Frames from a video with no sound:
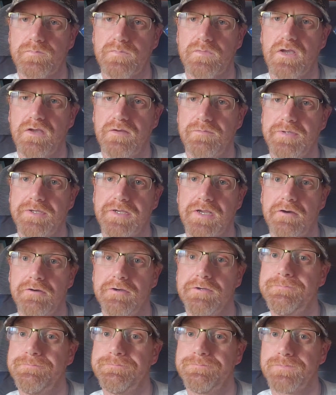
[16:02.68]
I've been
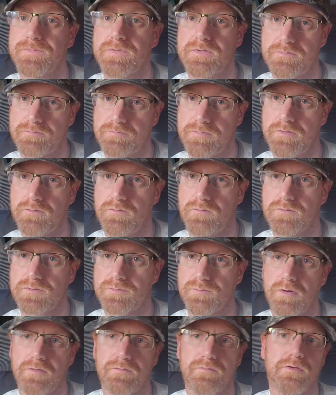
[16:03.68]
Gary. This has been
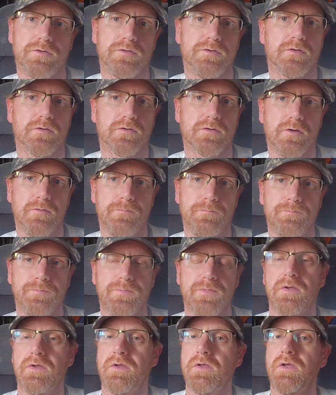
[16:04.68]
Coolsmartphone.com.
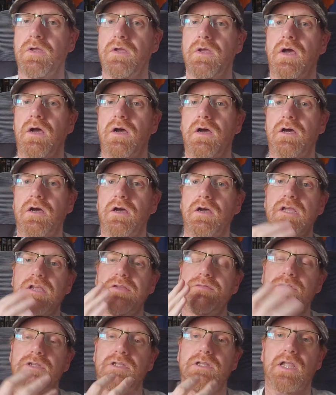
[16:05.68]

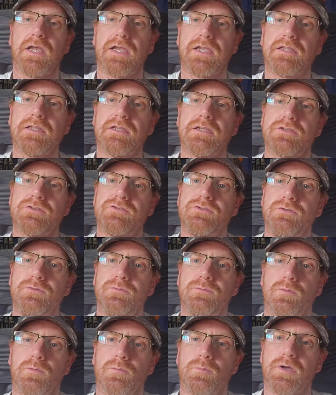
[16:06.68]
If you like this new
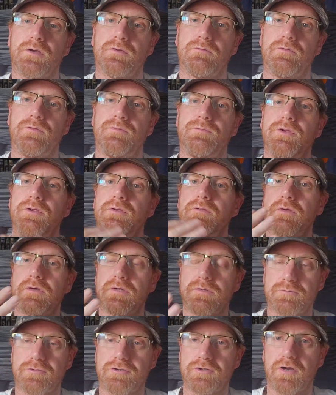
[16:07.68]
format of review that
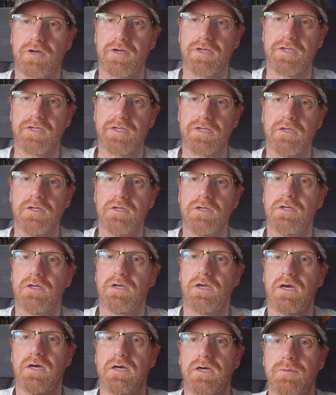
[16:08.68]
I'm trying,
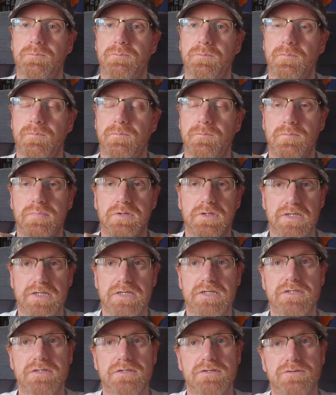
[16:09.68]

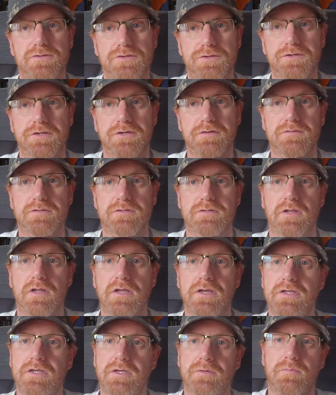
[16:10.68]
please do give us a
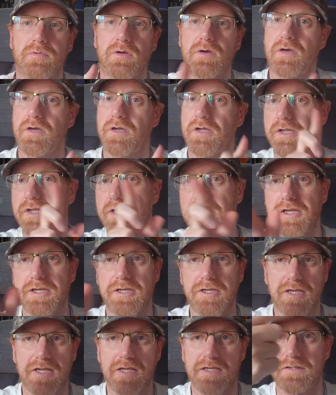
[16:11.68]
like by
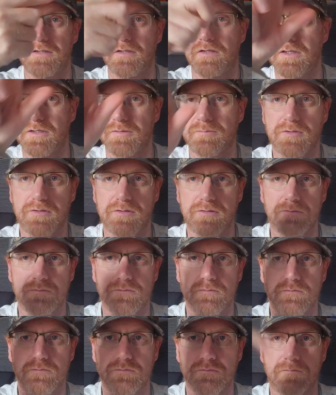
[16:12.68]
hitting the like
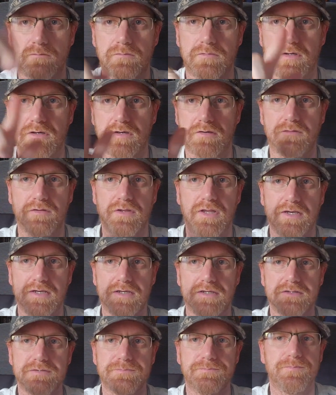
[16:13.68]
button wherever that is.